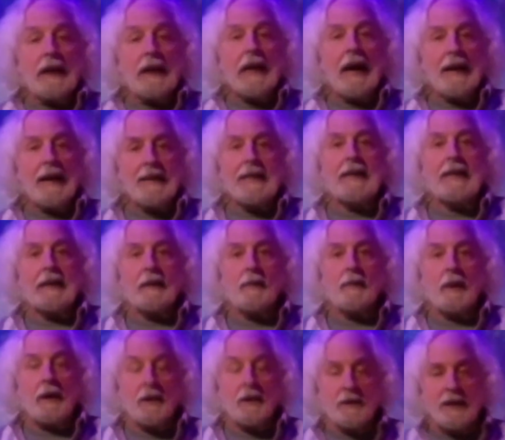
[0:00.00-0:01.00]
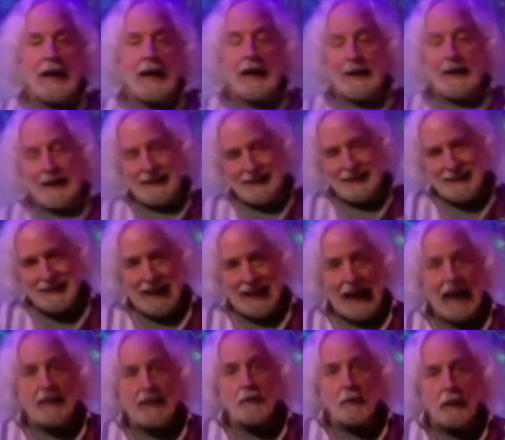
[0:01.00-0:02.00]
I didn't, because that
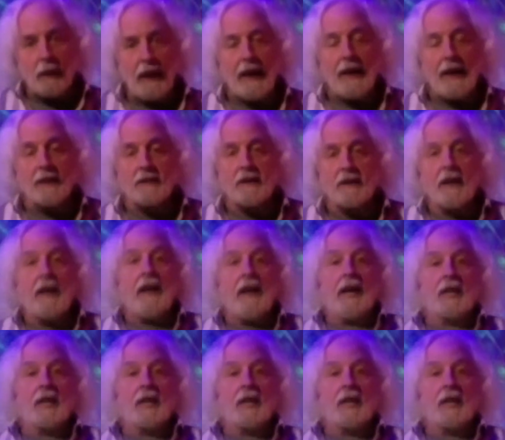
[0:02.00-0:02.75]
exact place is